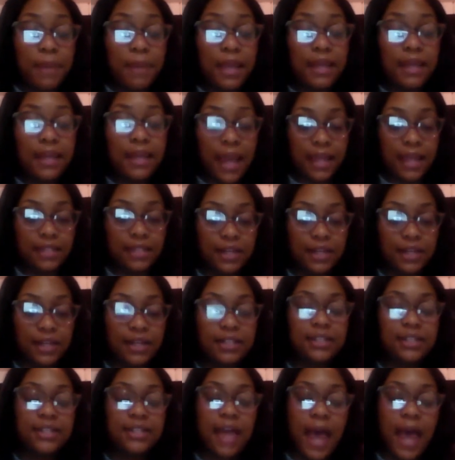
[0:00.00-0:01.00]

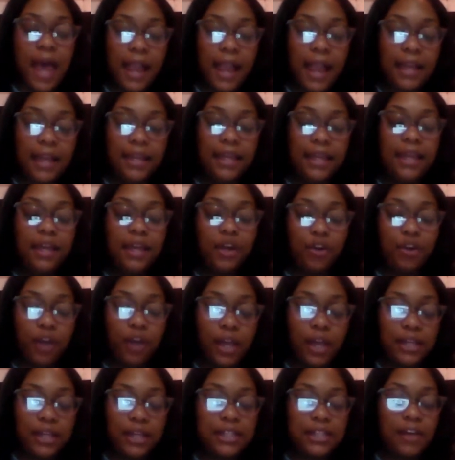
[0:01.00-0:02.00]
nectar, tiny
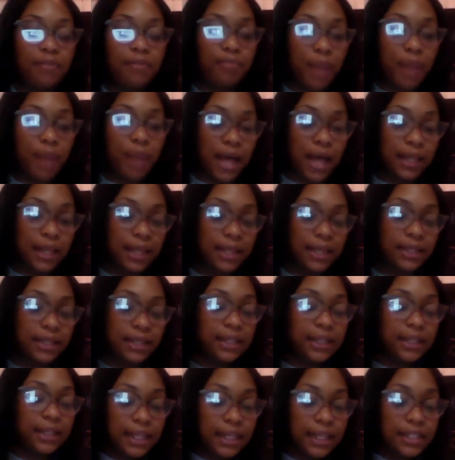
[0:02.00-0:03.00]
grains of pollen
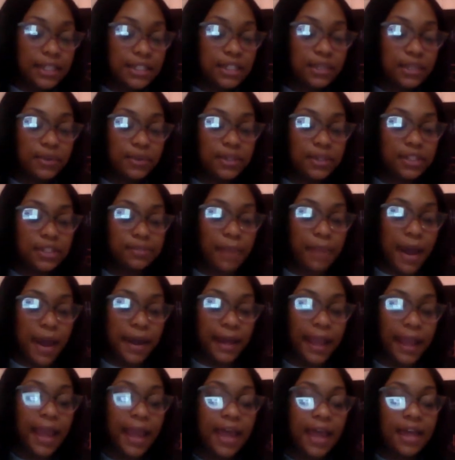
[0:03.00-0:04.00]
clings to its
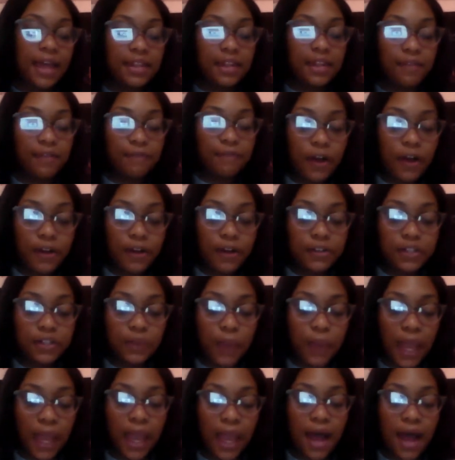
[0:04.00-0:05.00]
body, then falls
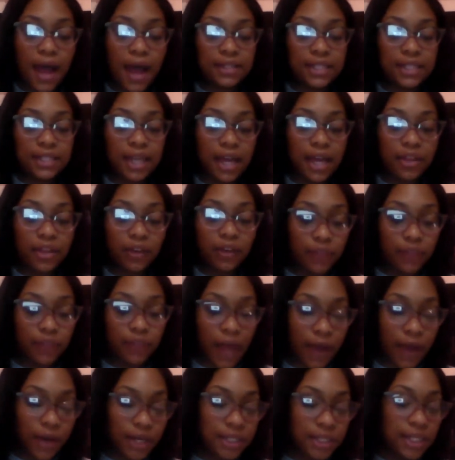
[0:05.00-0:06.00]
away onto other
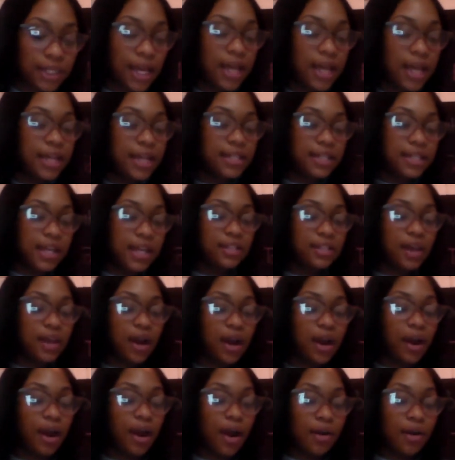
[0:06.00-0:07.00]
flowers. Seeds
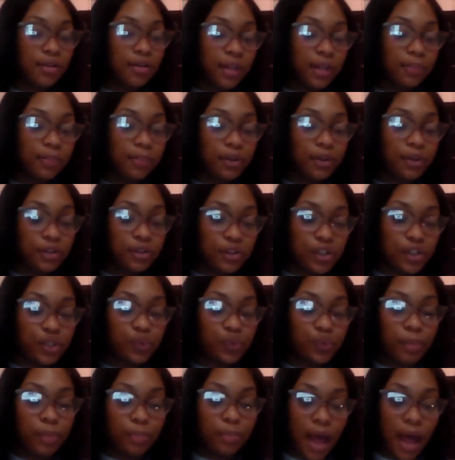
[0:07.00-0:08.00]
are only
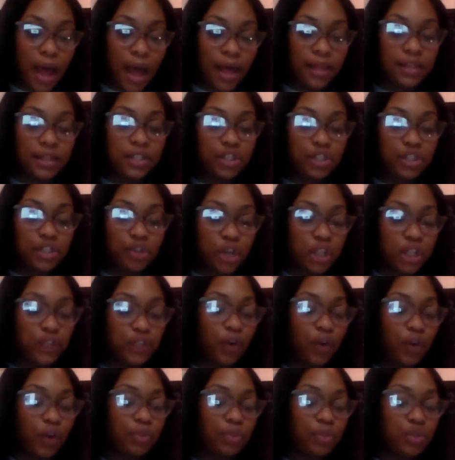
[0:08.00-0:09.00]
produced when pollen is
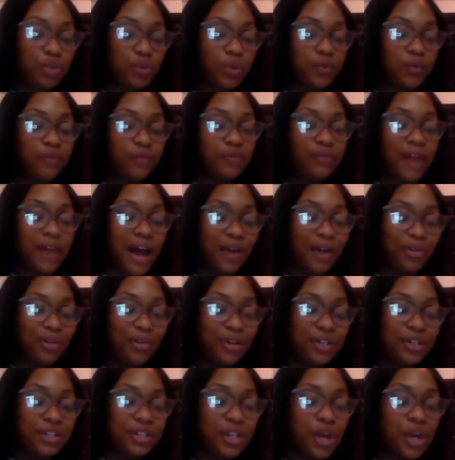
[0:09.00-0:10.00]
transferred between
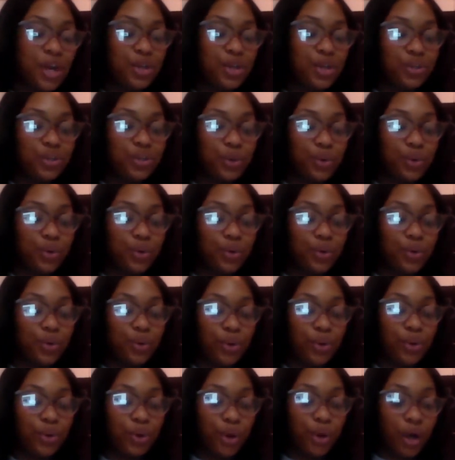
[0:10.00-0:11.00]
flowers, so
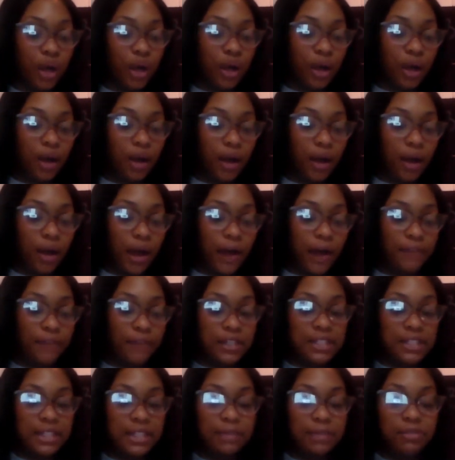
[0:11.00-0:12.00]
of
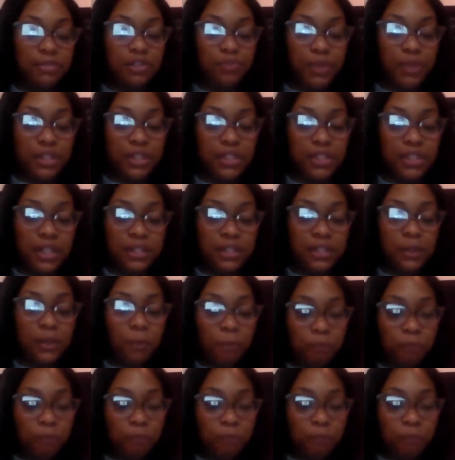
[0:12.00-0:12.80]
the same species.